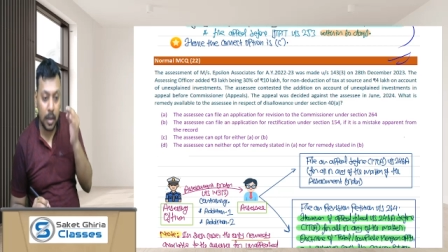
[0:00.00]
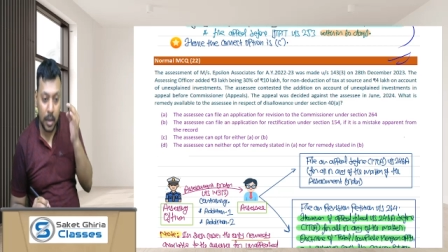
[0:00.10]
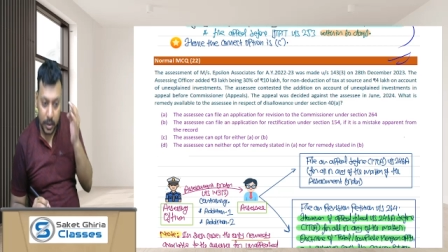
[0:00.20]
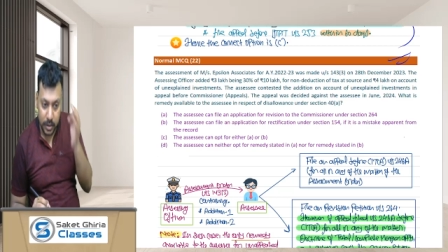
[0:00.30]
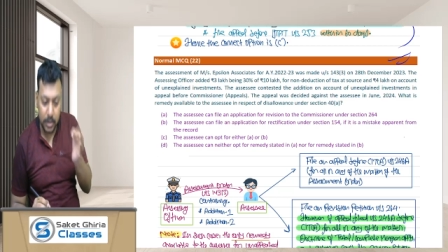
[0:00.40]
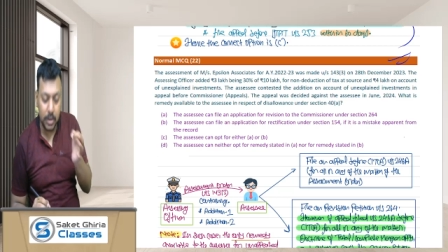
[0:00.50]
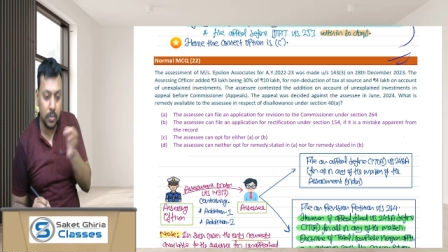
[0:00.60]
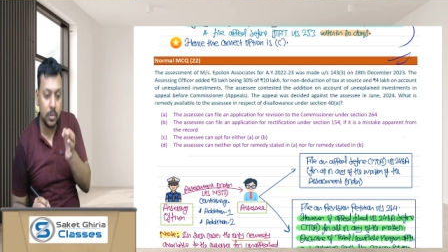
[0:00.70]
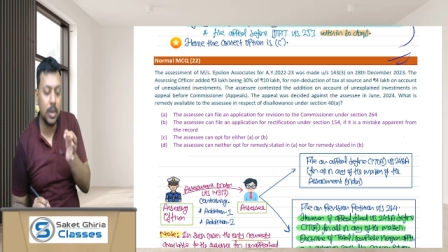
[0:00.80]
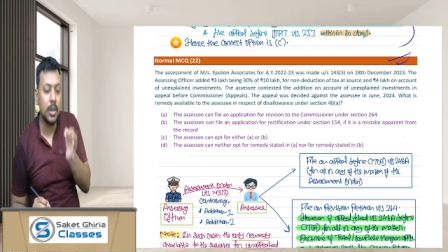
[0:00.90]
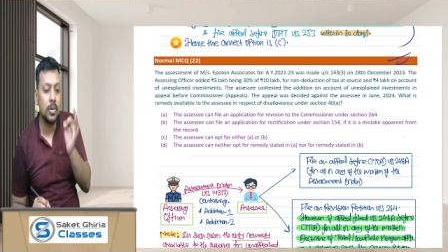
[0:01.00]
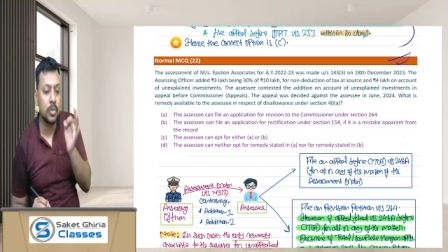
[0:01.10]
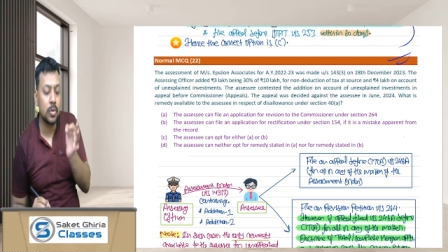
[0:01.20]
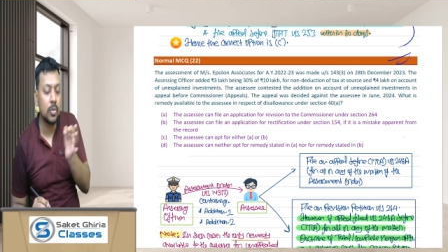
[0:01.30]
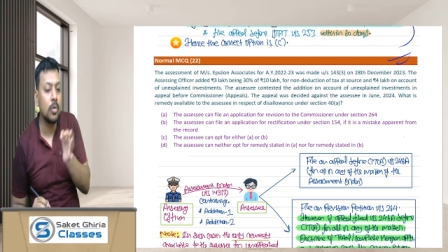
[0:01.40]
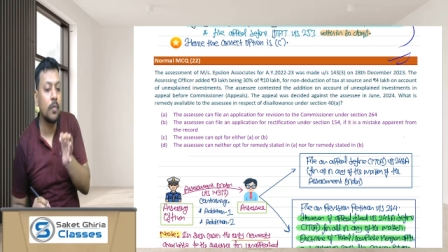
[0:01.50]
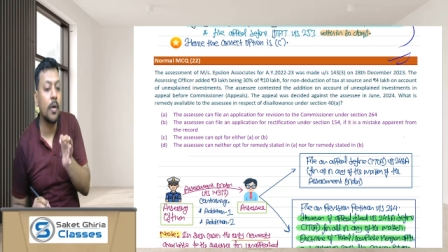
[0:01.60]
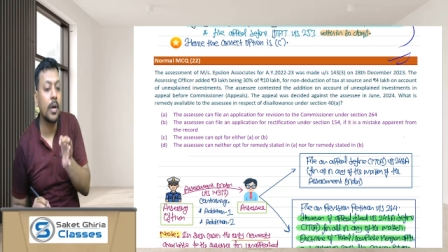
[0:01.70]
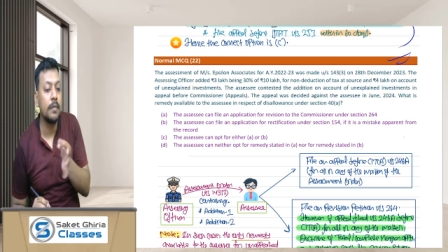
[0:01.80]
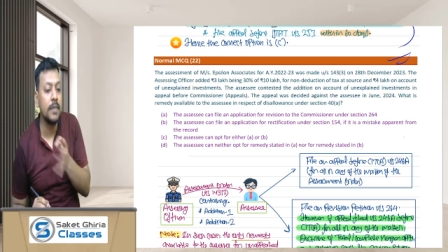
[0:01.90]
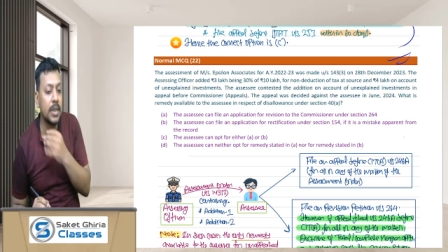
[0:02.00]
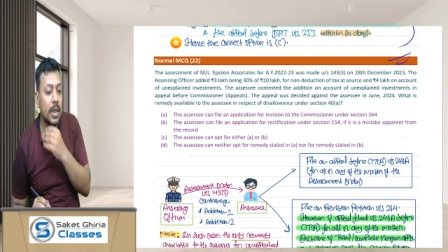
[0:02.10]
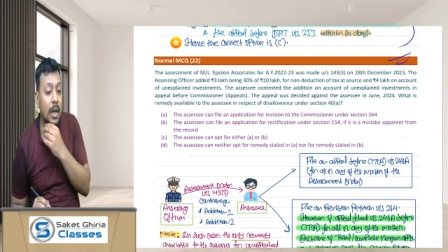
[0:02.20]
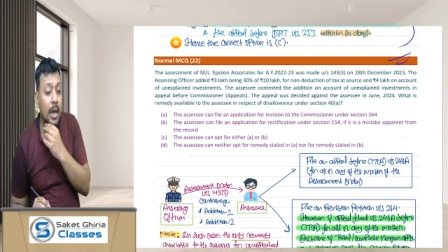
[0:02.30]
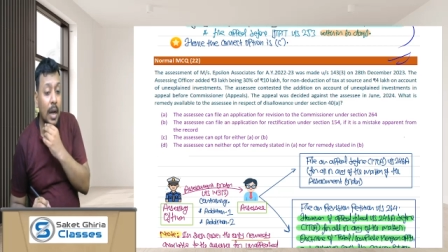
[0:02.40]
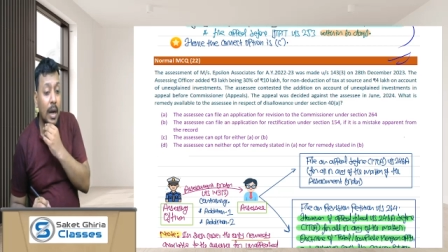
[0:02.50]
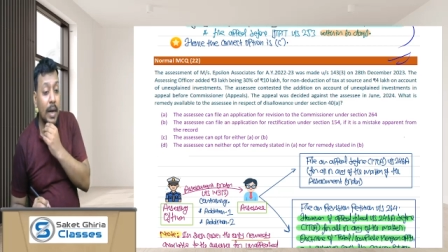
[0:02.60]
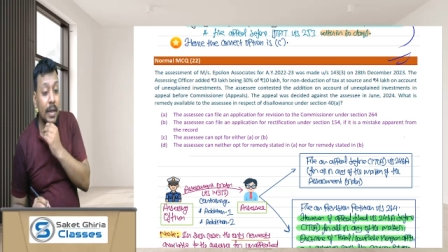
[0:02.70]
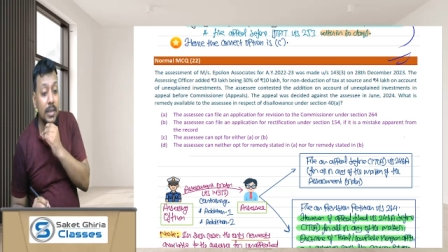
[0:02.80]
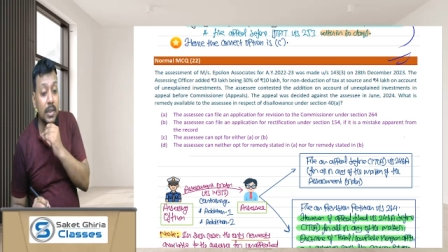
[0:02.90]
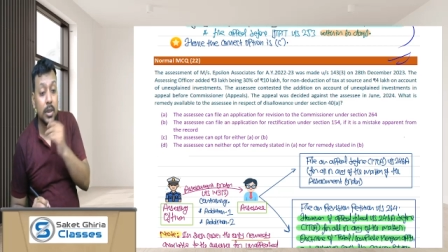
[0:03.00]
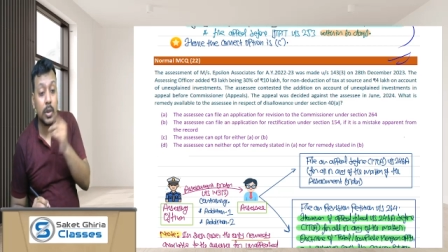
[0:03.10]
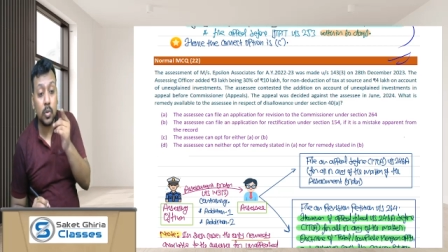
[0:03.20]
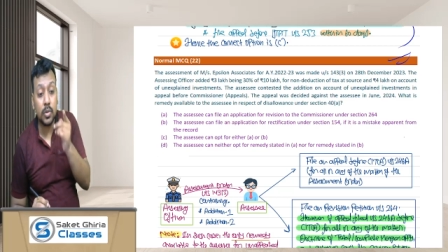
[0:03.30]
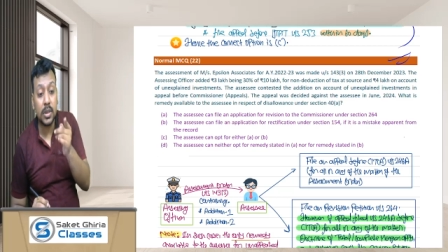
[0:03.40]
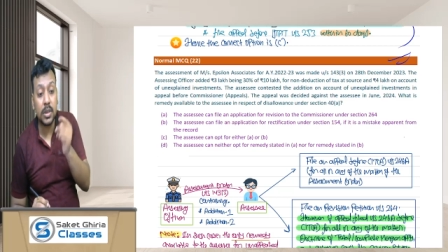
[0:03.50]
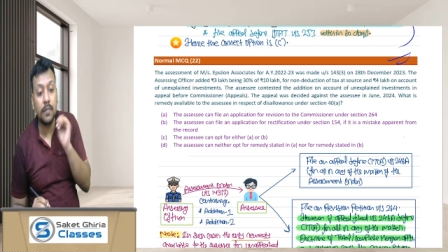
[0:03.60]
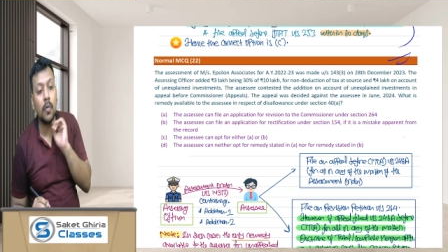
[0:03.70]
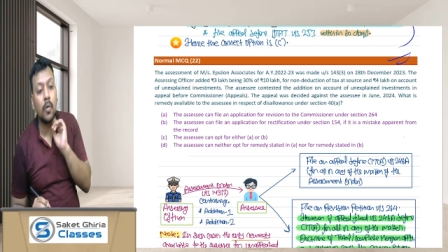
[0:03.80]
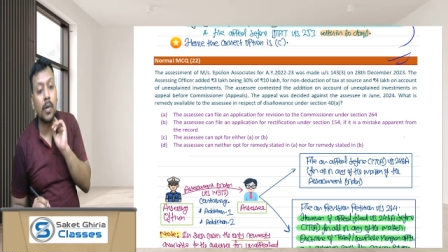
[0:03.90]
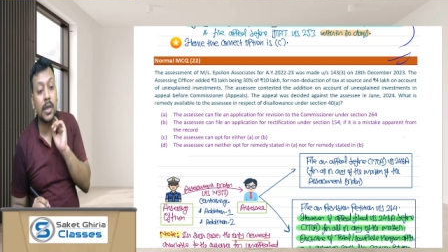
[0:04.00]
For revision under section 264.